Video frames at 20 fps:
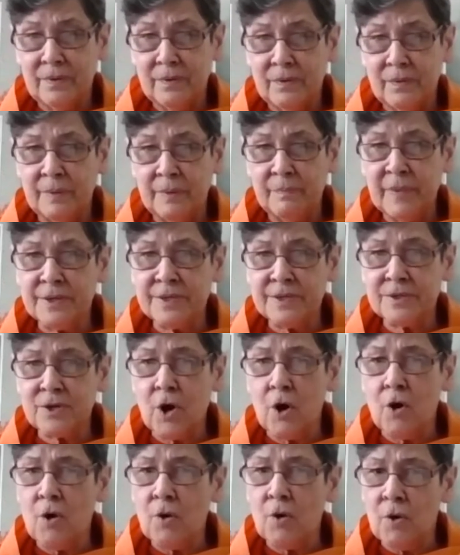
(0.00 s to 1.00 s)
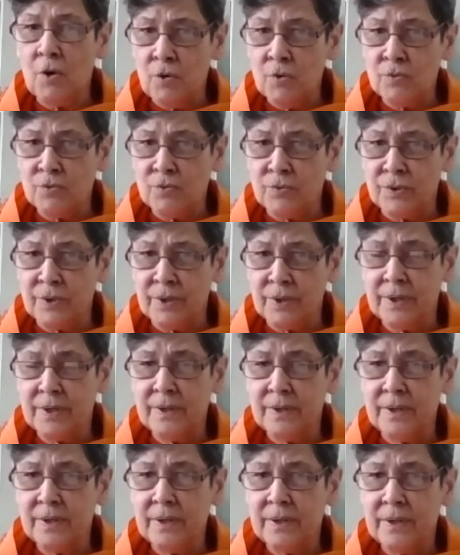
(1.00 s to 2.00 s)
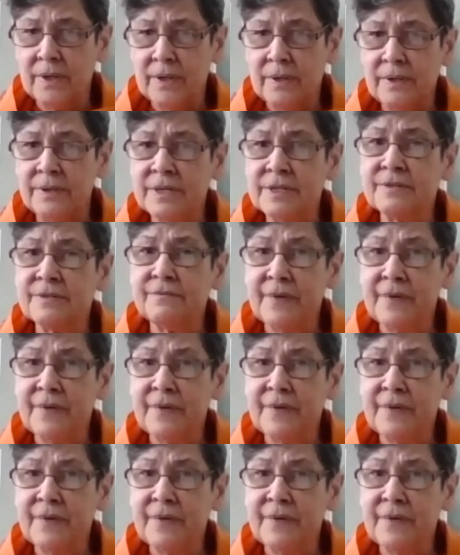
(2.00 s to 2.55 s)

We must own this